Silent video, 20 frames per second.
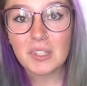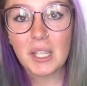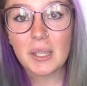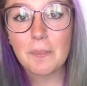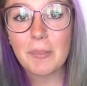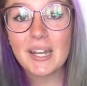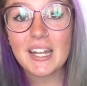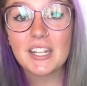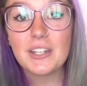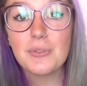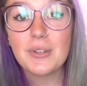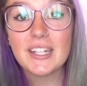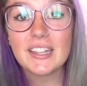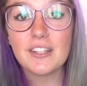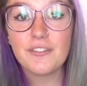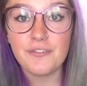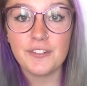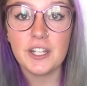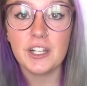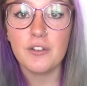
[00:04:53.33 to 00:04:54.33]
But you get
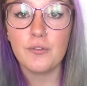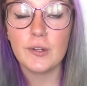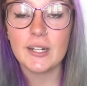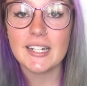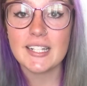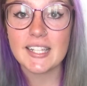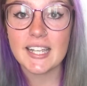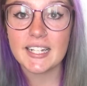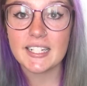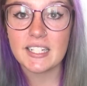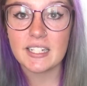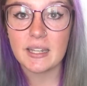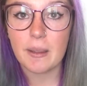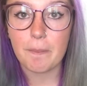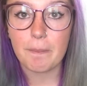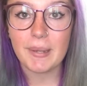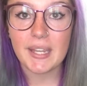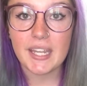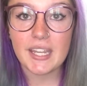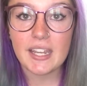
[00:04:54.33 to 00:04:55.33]
the feel of what it's like to
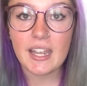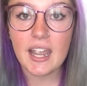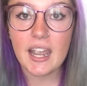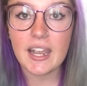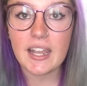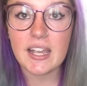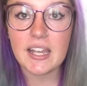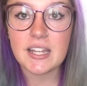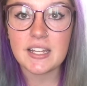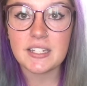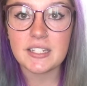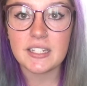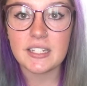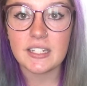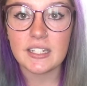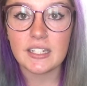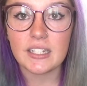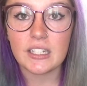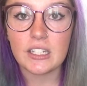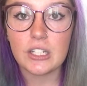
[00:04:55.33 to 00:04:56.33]
compete, and
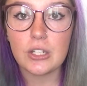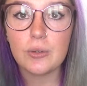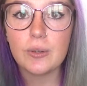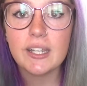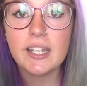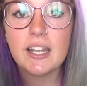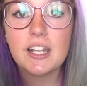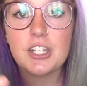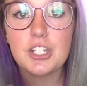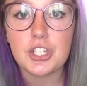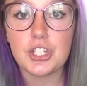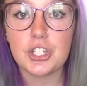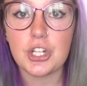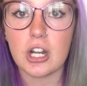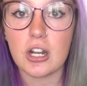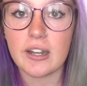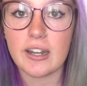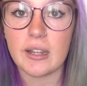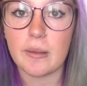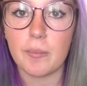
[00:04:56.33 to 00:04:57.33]
you get a
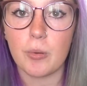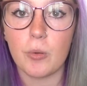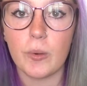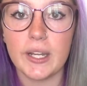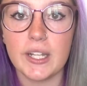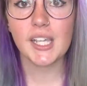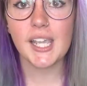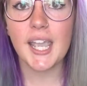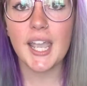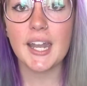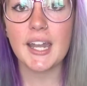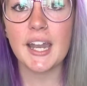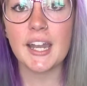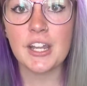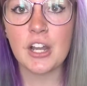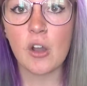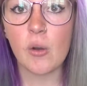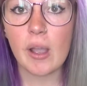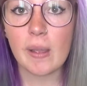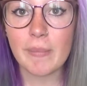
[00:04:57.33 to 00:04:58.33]
starting point. And I
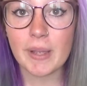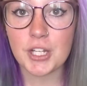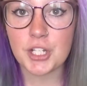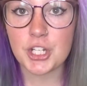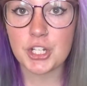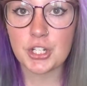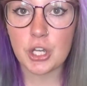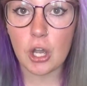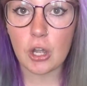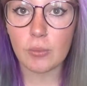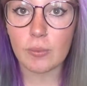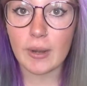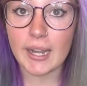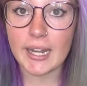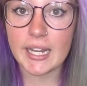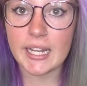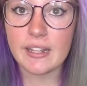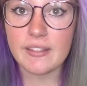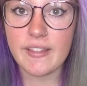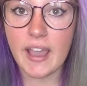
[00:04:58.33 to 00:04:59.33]
know I mentioned
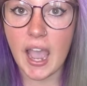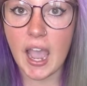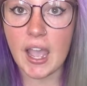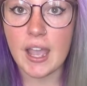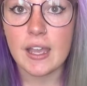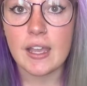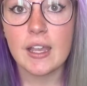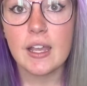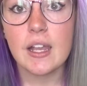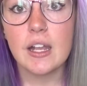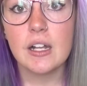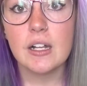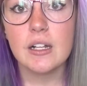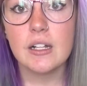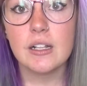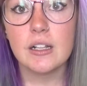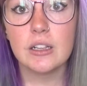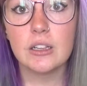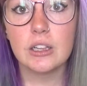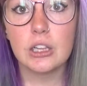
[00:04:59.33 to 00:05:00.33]
already that
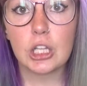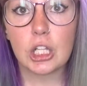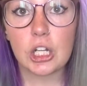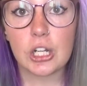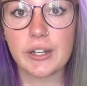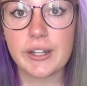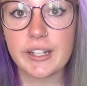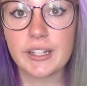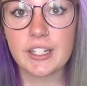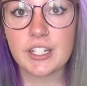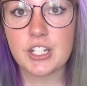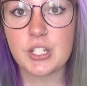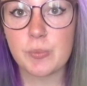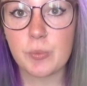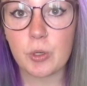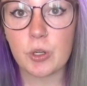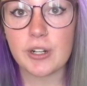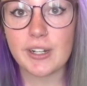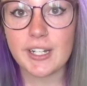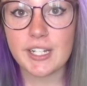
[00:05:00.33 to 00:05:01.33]
learning the
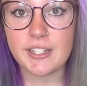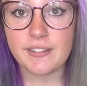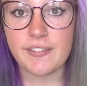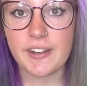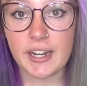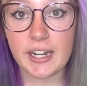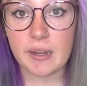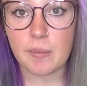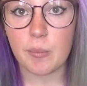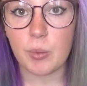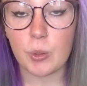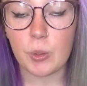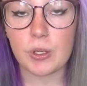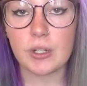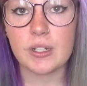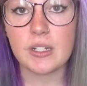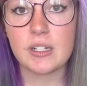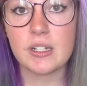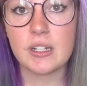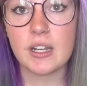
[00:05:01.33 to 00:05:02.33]
sport is very
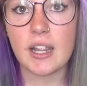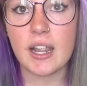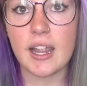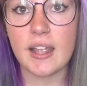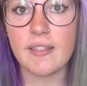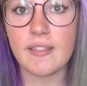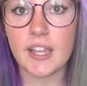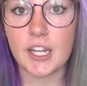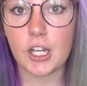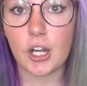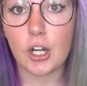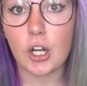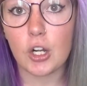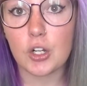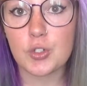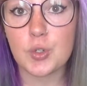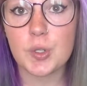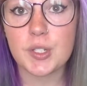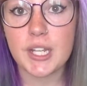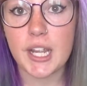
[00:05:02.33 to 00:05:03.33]
important and that your
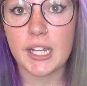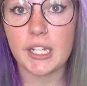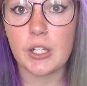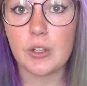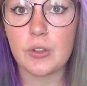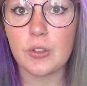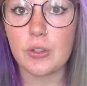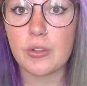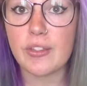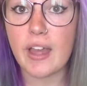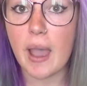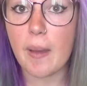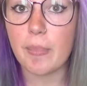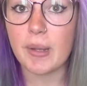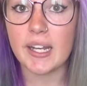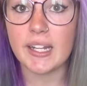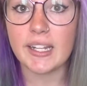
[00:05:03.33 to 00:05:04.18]
coach will take you through that. But